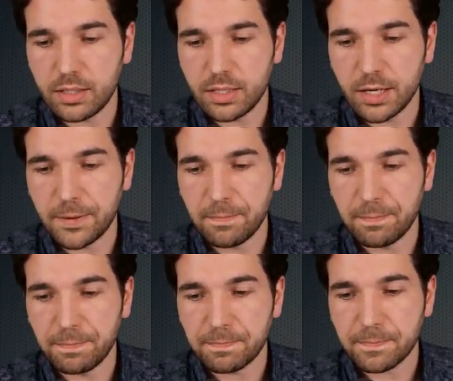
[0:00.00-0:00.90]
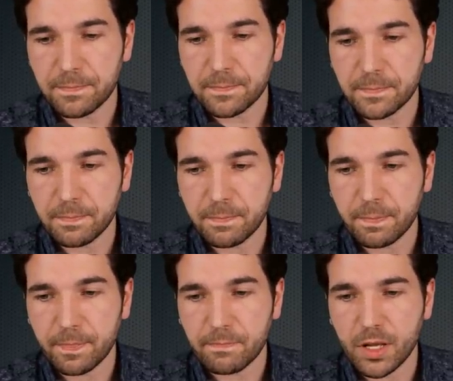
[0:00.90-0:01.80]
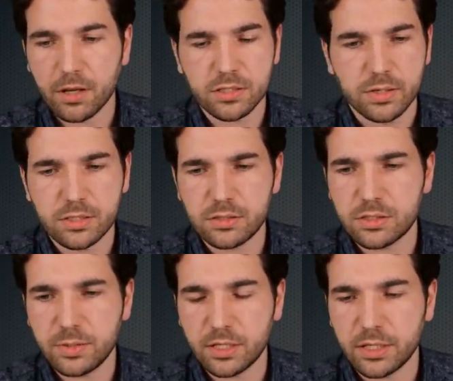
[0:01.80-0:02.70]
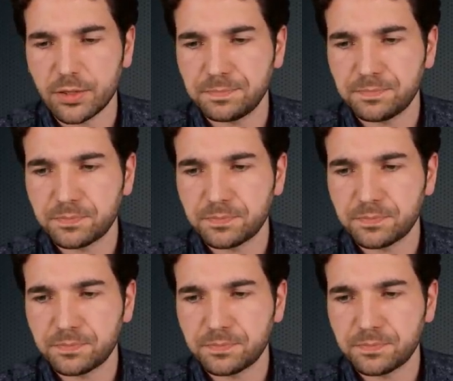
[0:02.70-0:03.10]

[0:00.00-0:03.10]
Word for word: the, just to be clear.